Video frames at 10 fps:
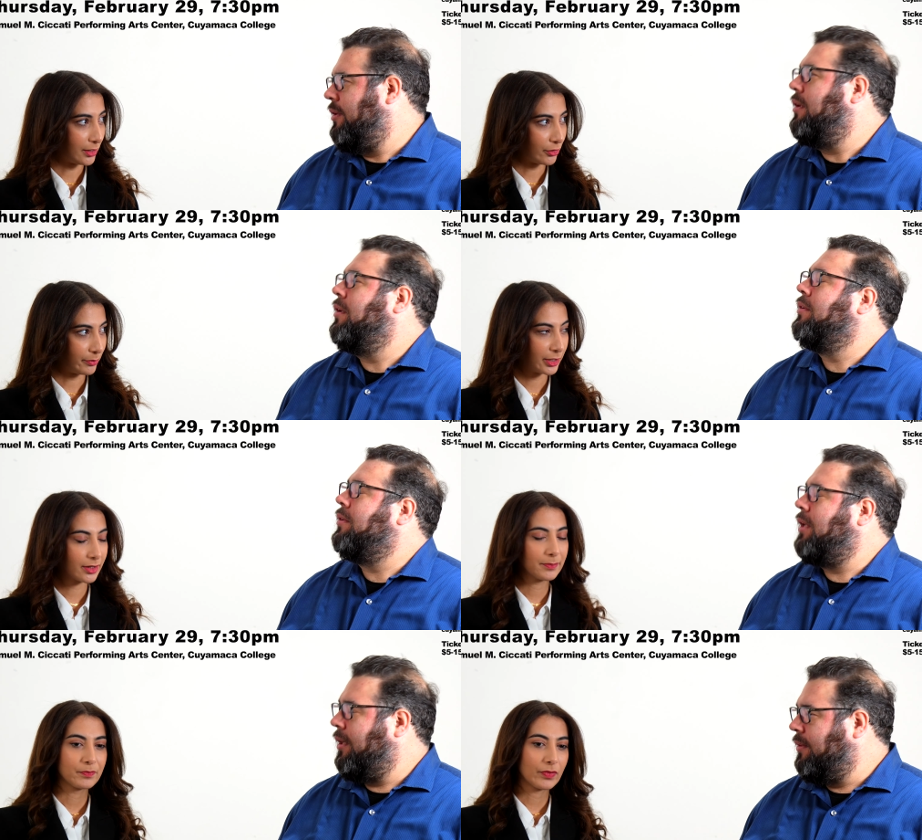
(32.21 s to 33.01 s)
Speaker 1: in ah, Arabic.
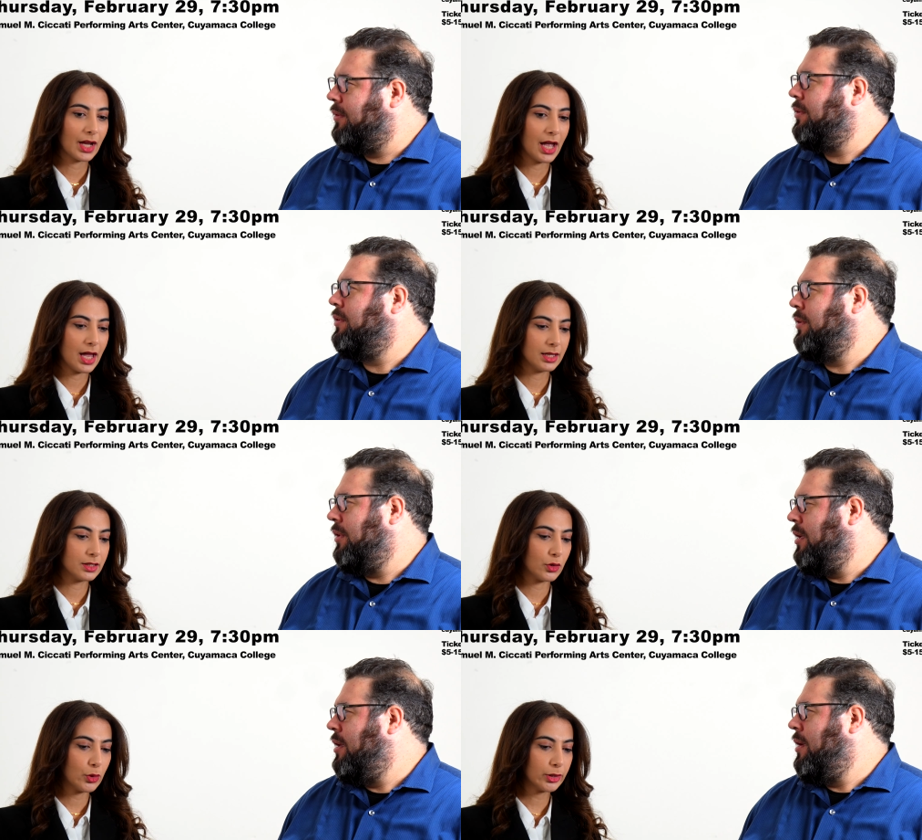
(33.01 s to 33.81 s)
Oh, okay. And
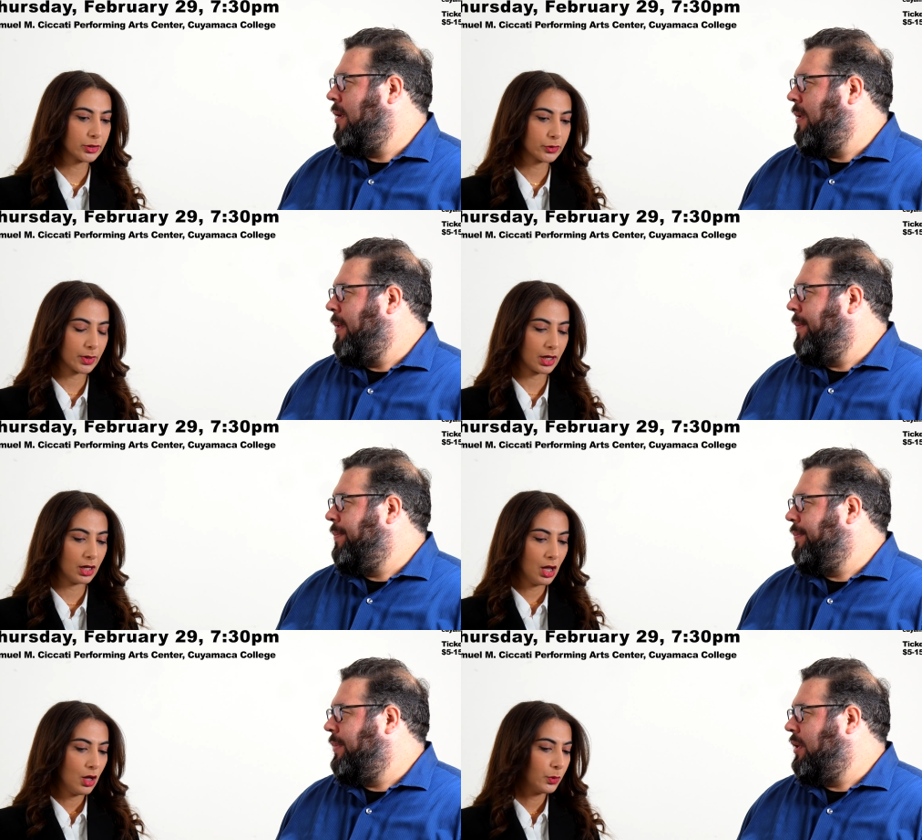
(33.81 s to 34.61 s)
the
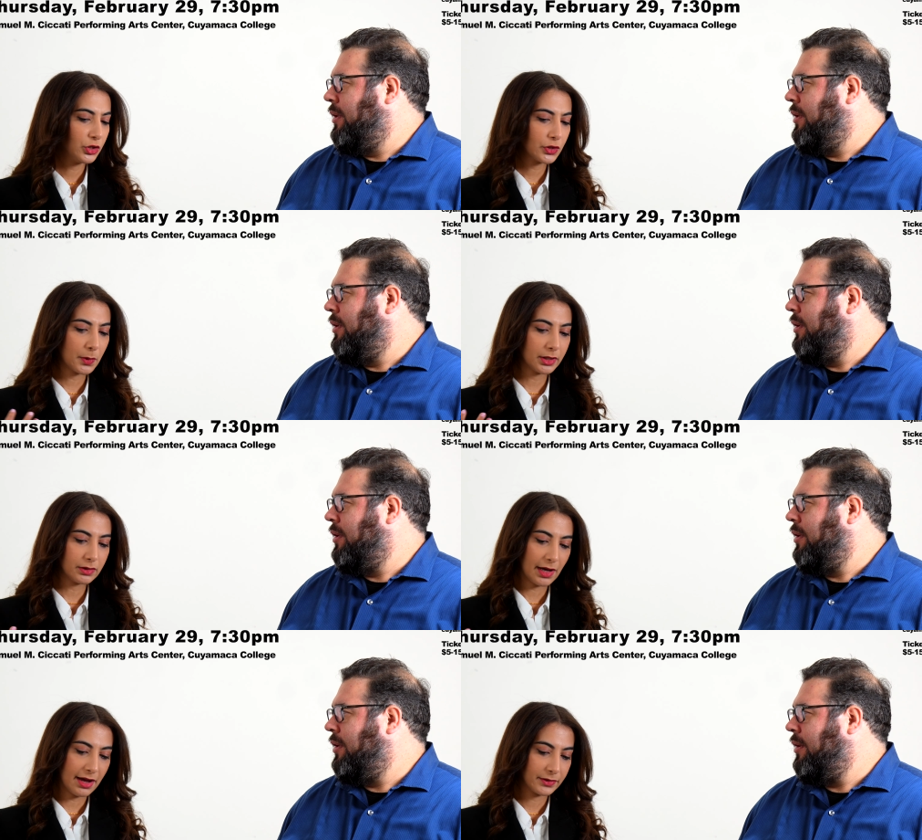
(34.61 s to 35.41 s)
orchestra, we just wanted
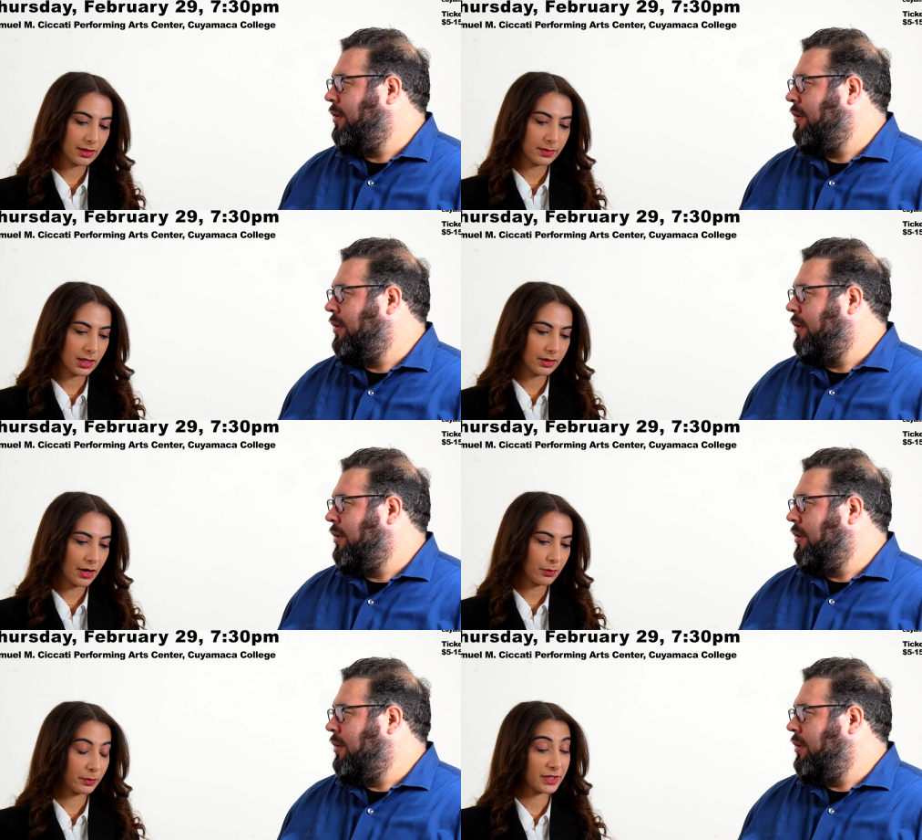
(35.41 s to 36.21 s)
to have something
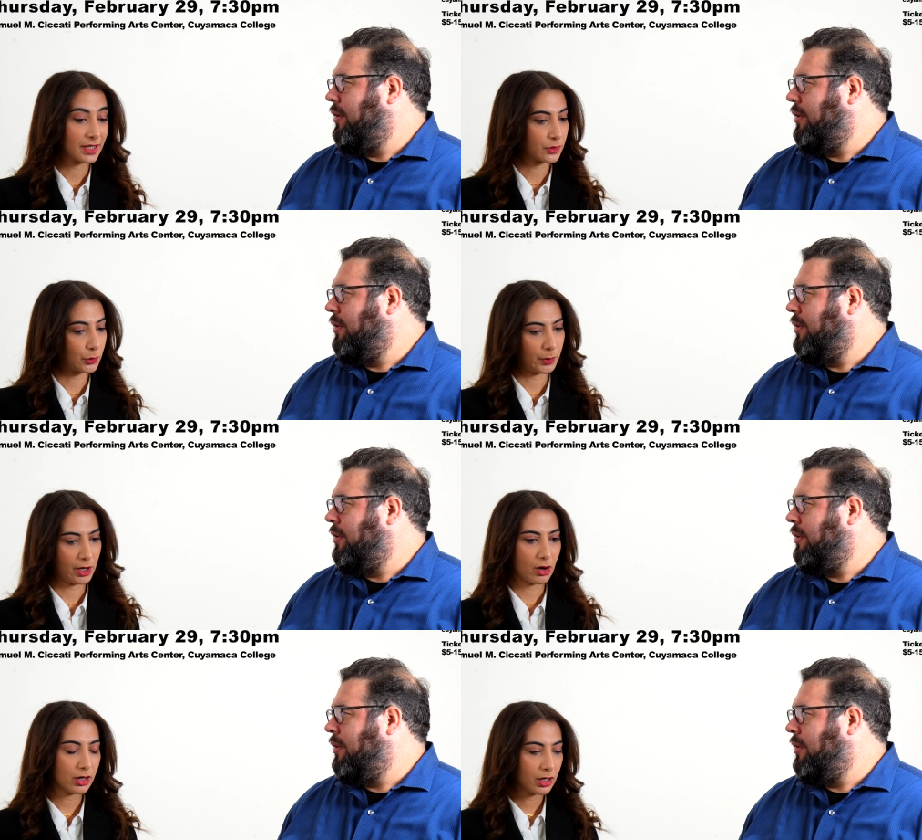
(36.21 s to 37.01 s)
that represents who we
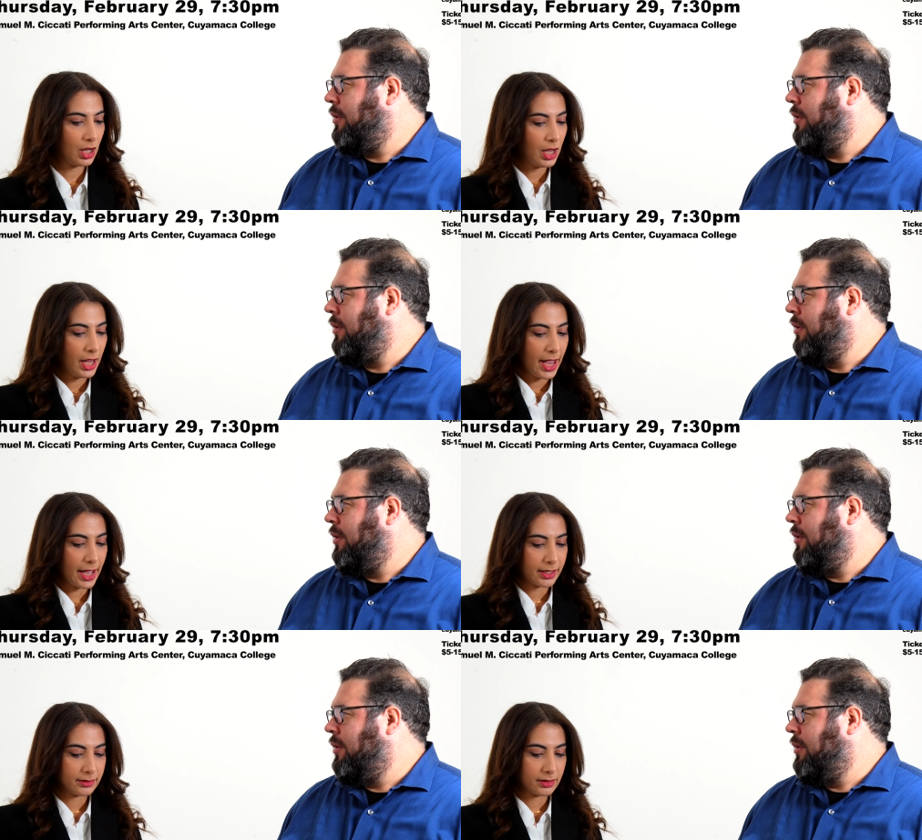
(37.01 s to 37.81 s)
are
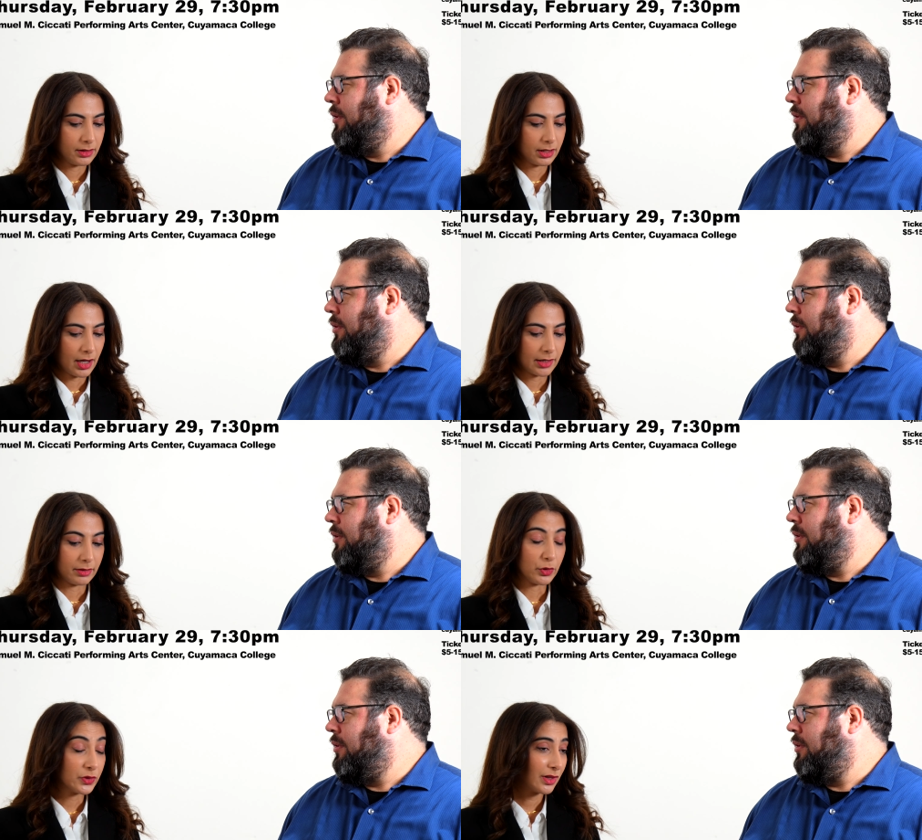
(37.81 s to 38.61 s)
and the kind
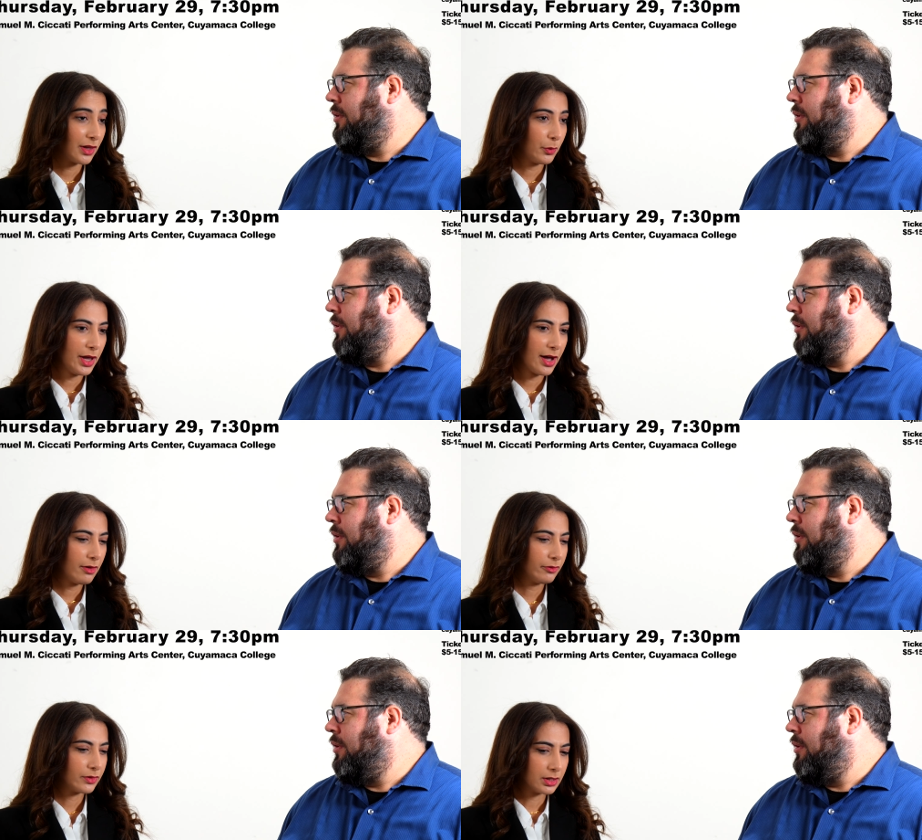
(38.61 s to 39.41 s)
of music that we
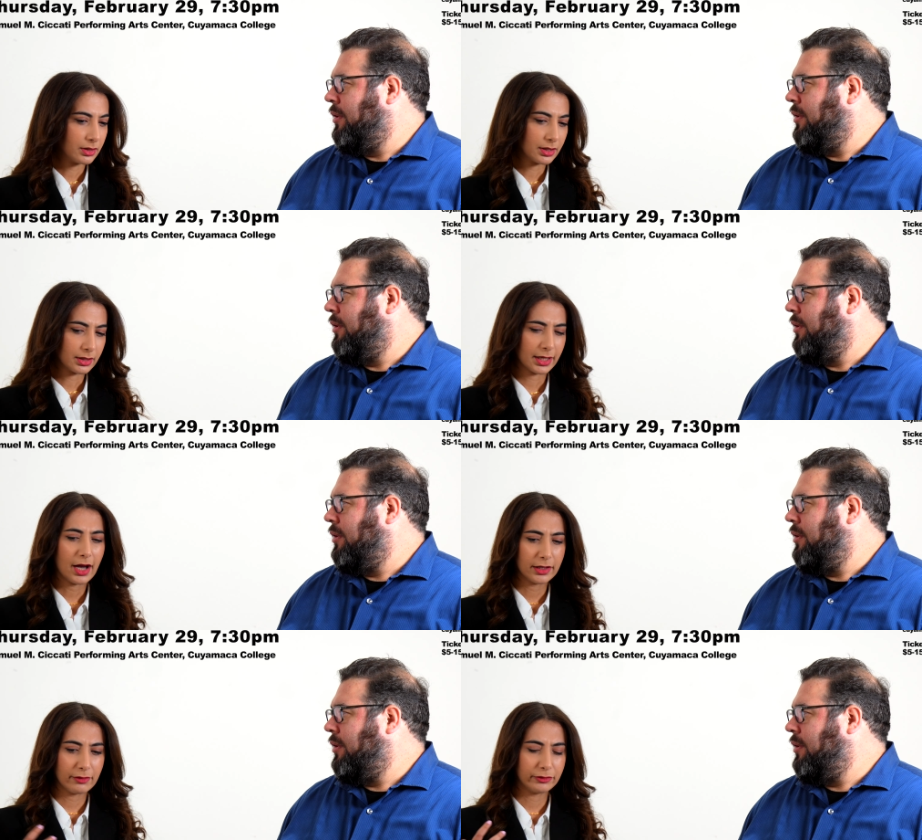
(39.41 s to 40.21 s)
have, the, the
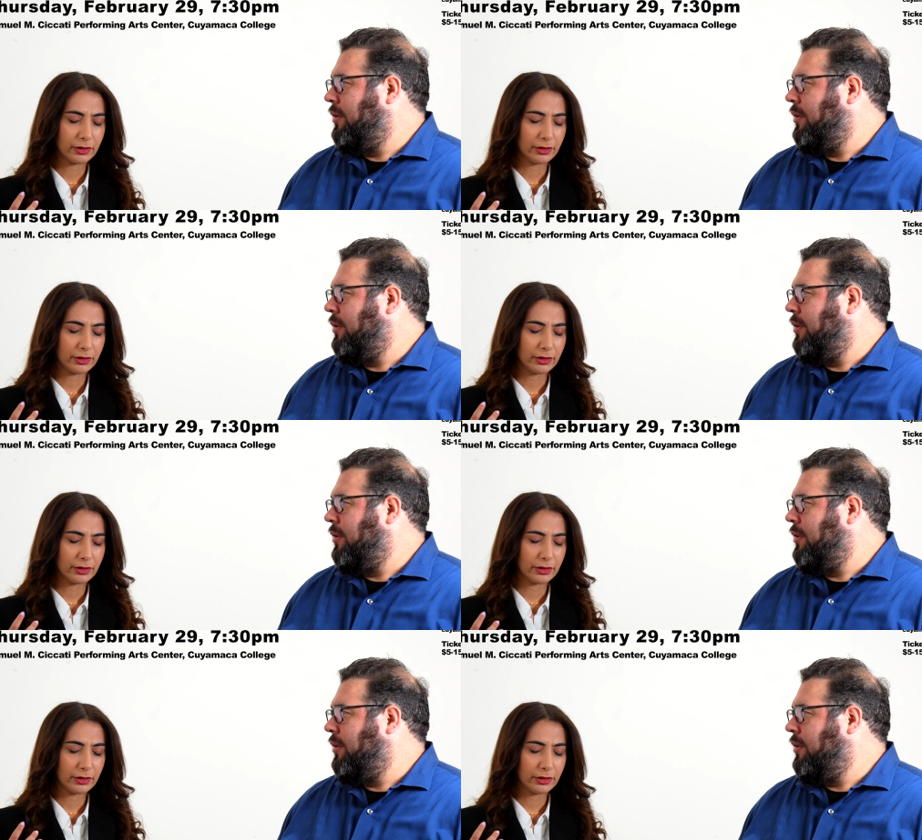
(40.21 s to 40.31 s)
kind of